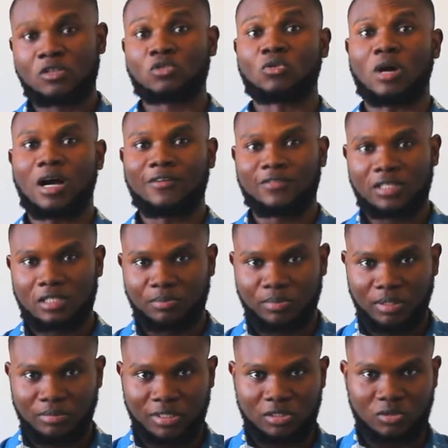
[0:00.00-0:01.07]
So after the
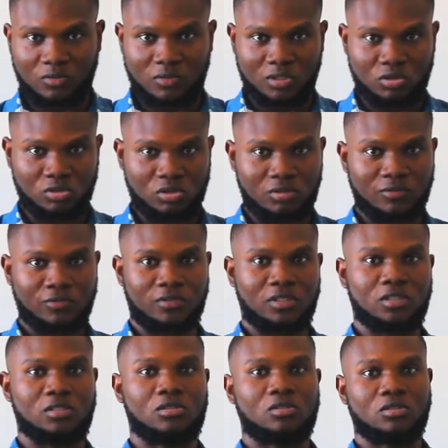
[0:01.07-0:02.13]
payment of the tuition
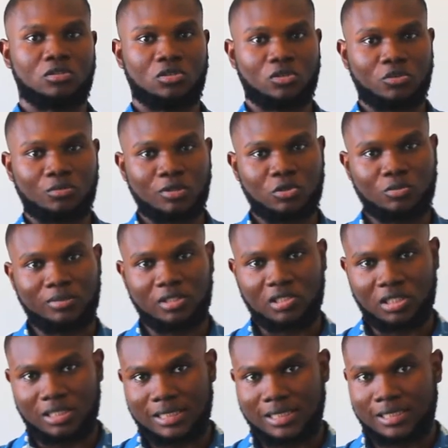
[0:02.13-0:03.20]
fee, your document will be
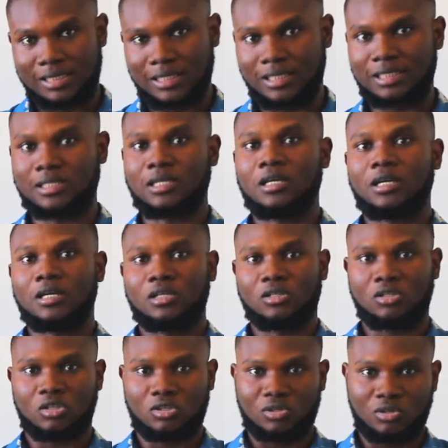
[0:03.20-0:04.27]
translated,
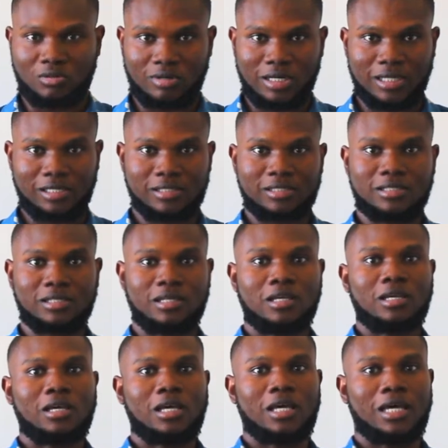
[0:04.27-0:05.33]
notarized,
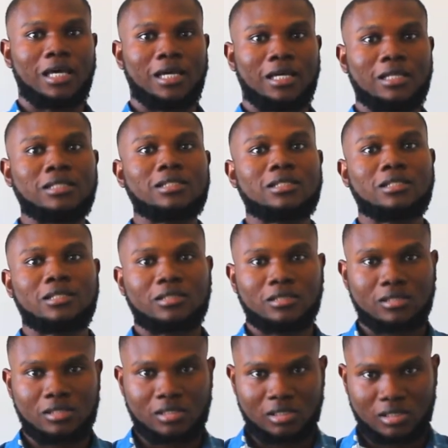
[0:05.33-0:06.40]
and
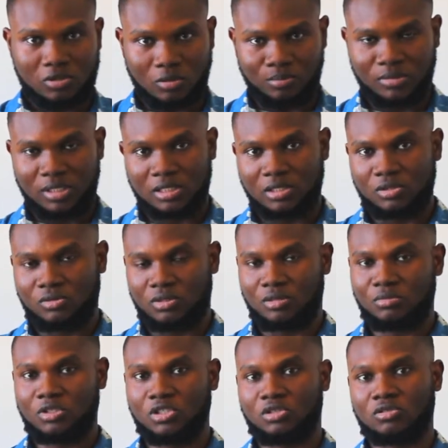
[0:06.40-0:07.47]
submitted to
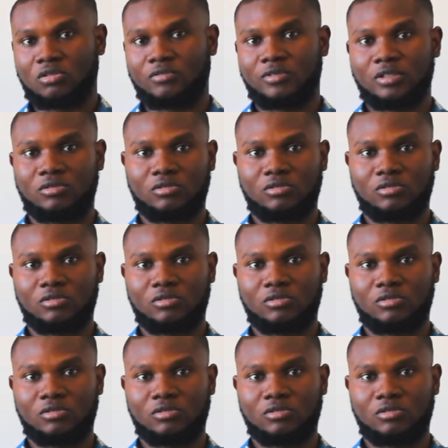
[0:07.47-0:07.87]
the Ministry of